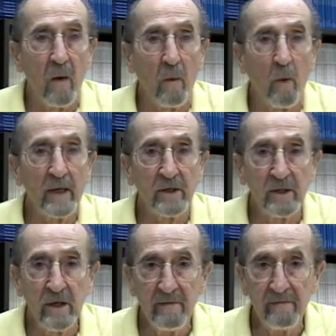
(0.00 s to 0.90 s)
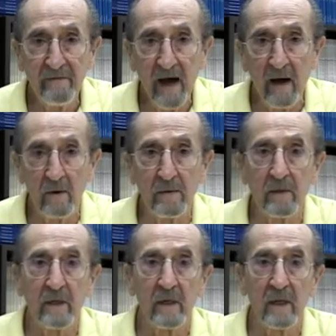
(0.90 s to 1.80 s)
What she
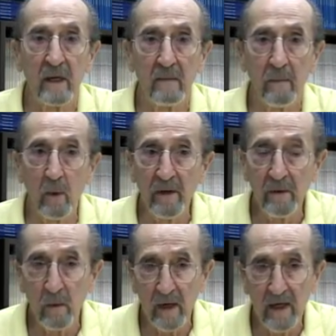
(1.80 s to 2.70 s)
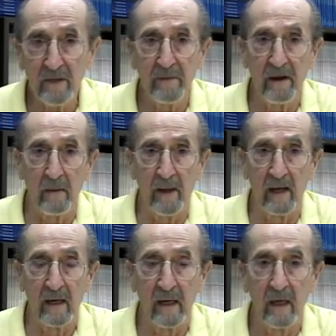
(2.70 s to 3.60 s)
found in more than one
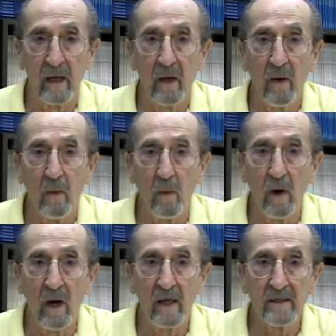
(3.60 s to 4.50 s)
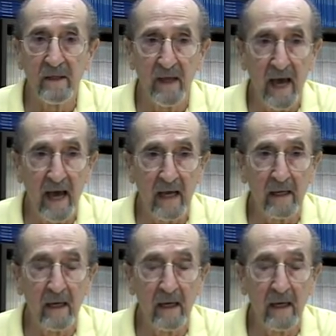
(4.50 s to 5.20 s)
experiment was that